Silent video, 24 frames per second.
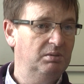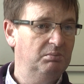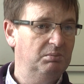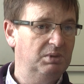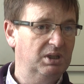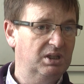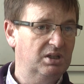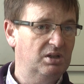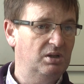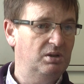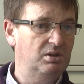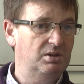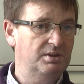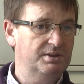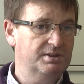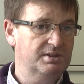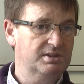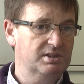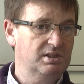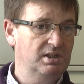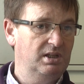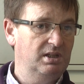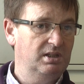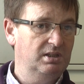
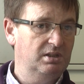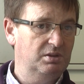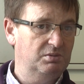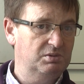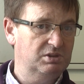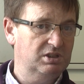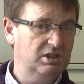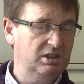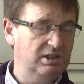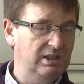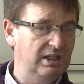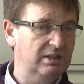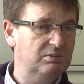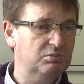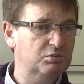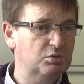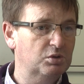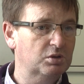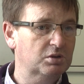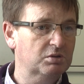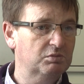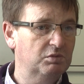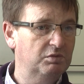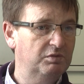because there was a
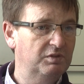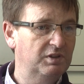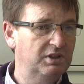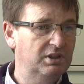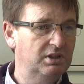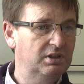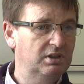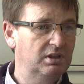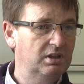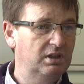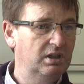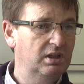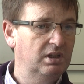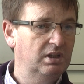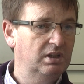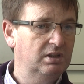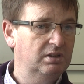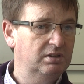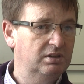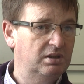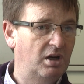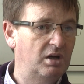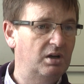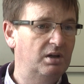network within
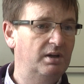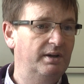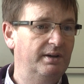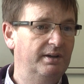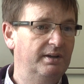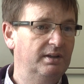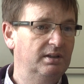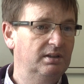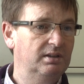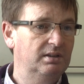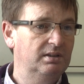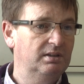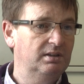DARD